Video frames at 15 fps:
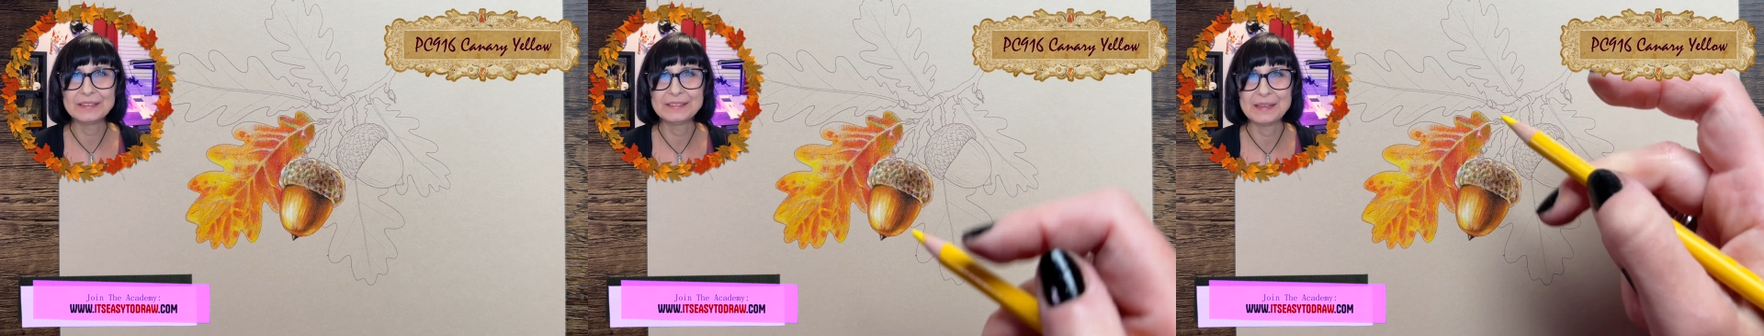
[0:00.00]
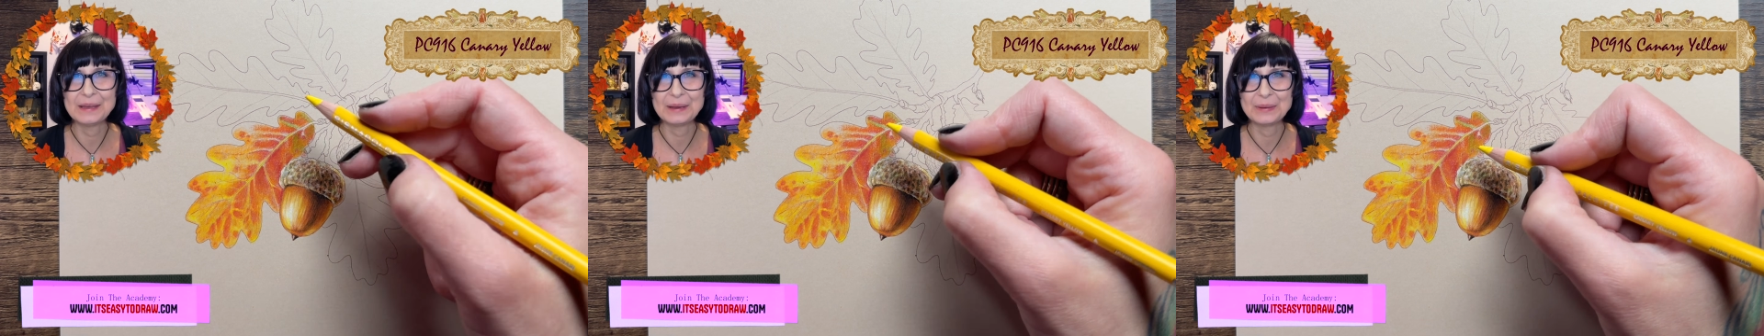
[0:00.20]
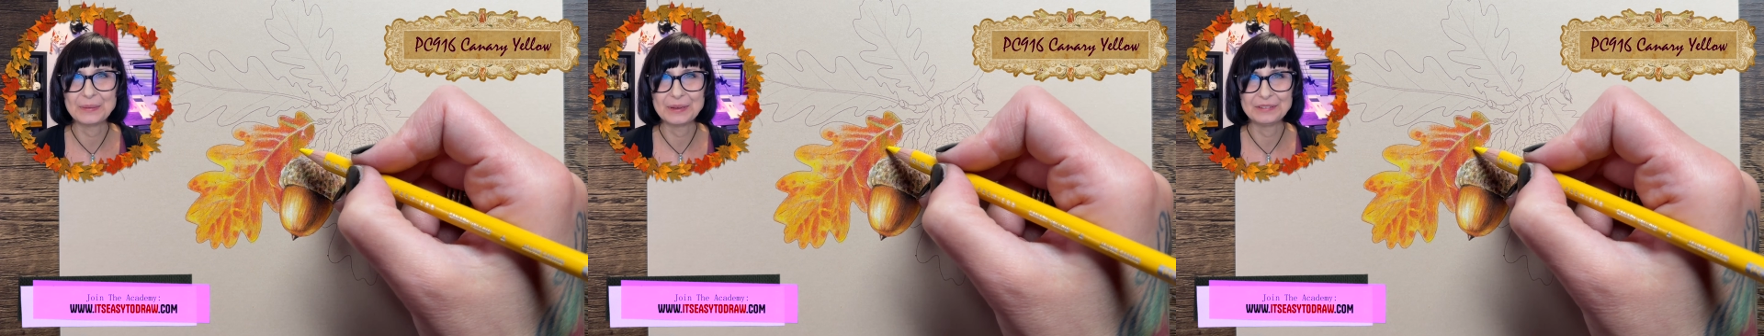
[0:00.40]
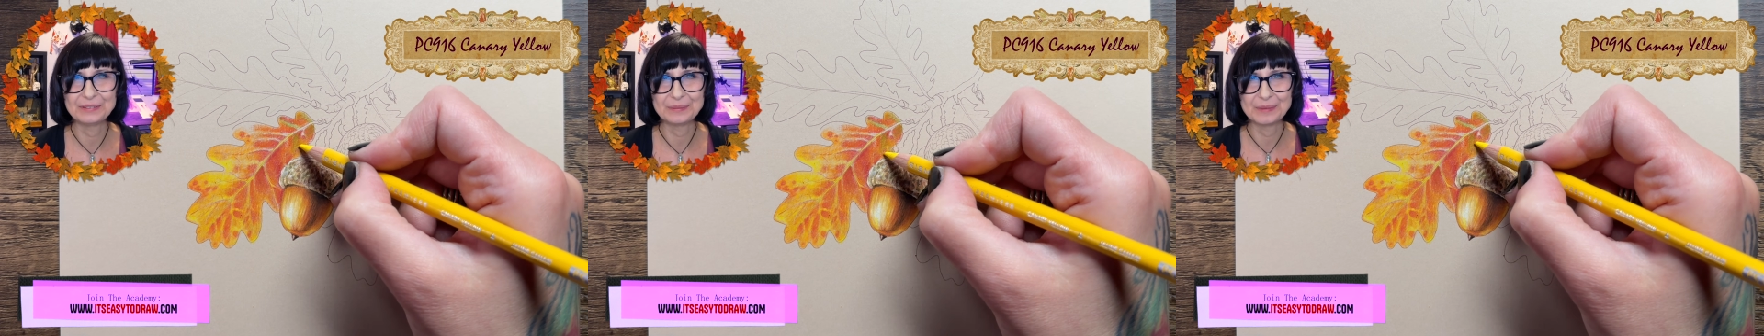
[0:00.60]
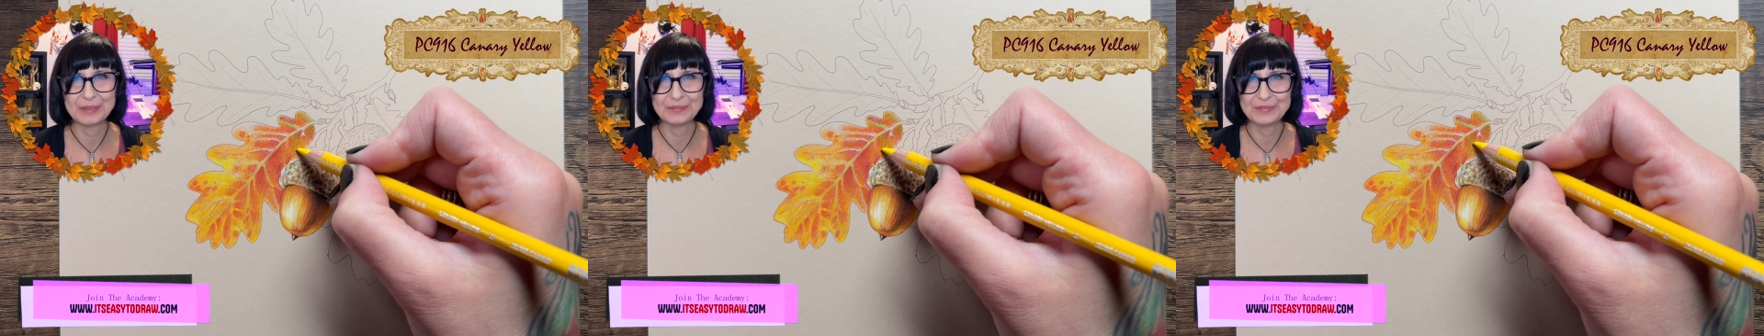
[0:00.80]
to take away
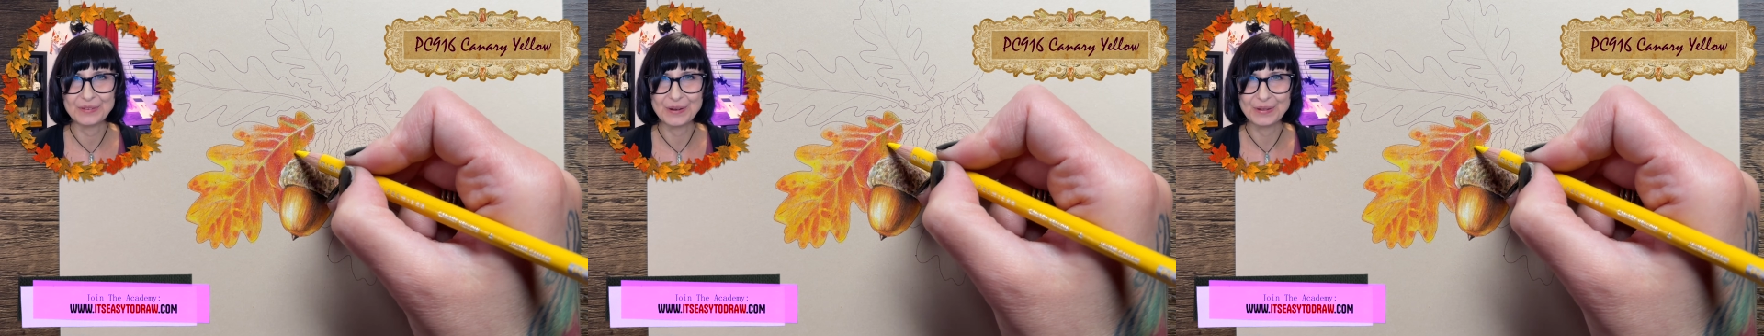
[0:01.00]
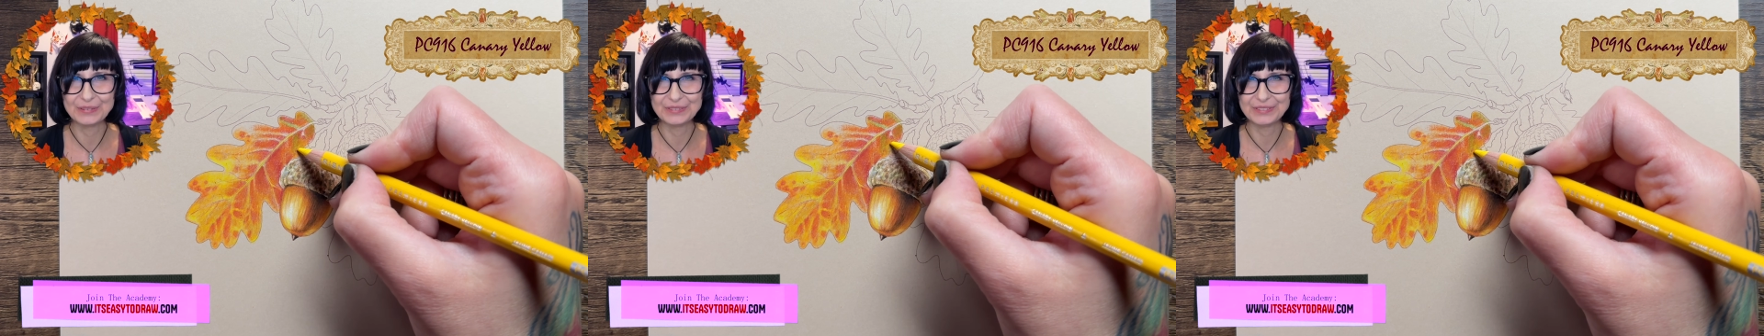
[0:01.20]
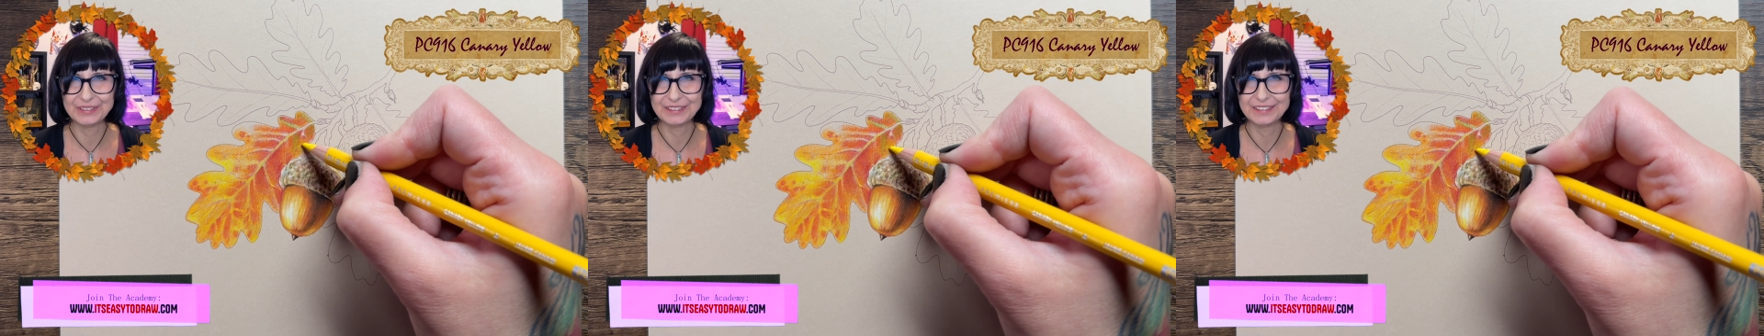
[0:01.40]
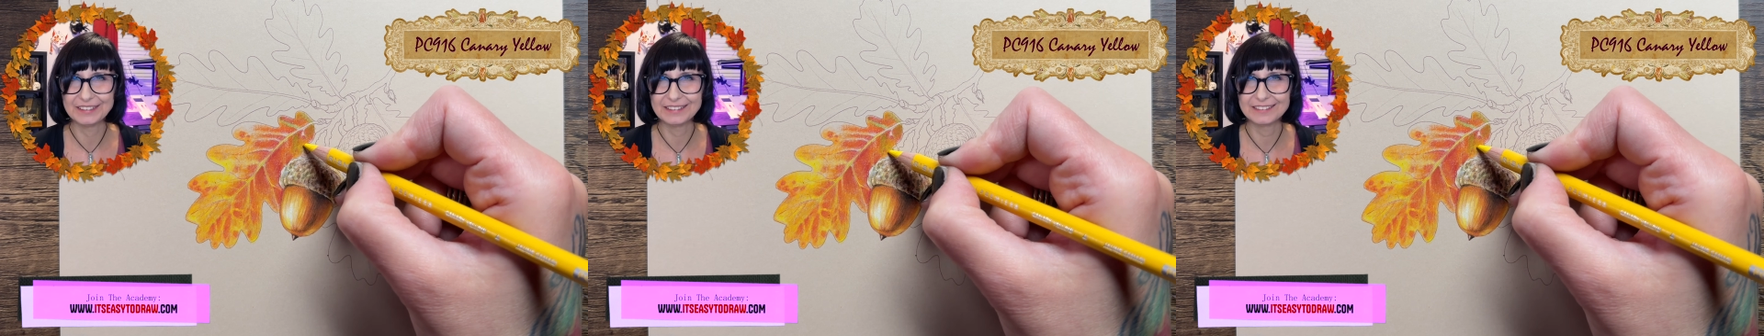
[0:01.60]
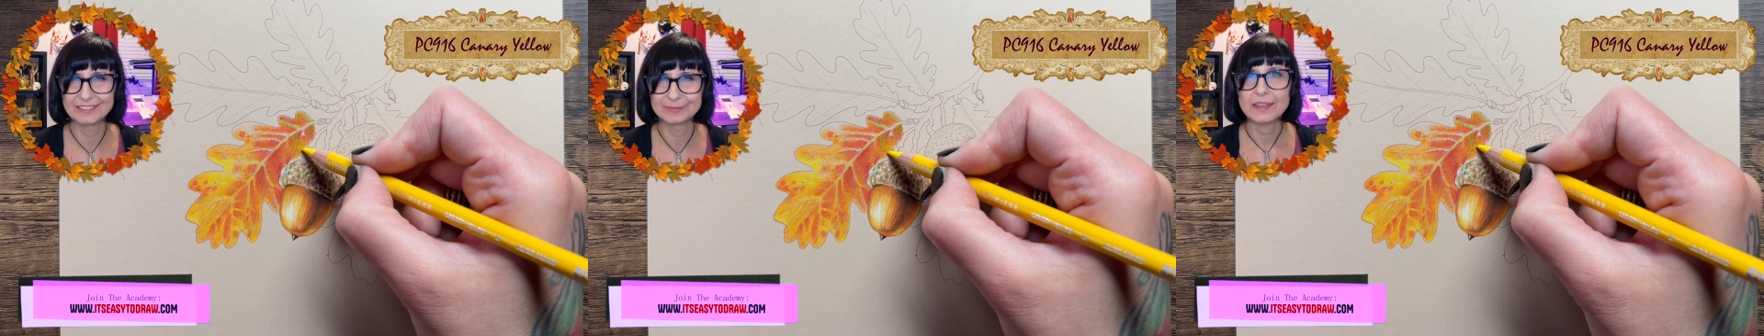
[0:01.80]
from that fall
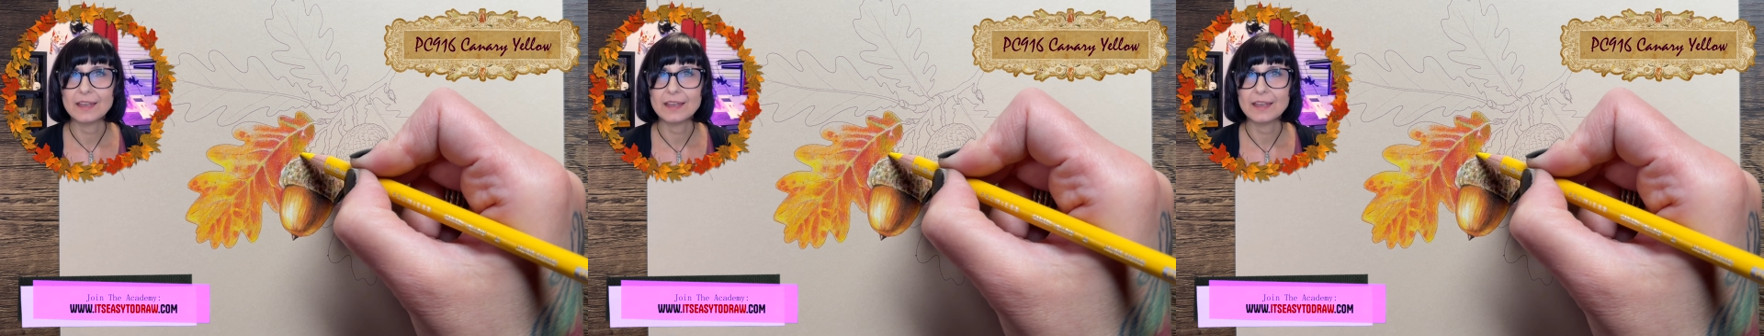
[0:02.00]
feeling.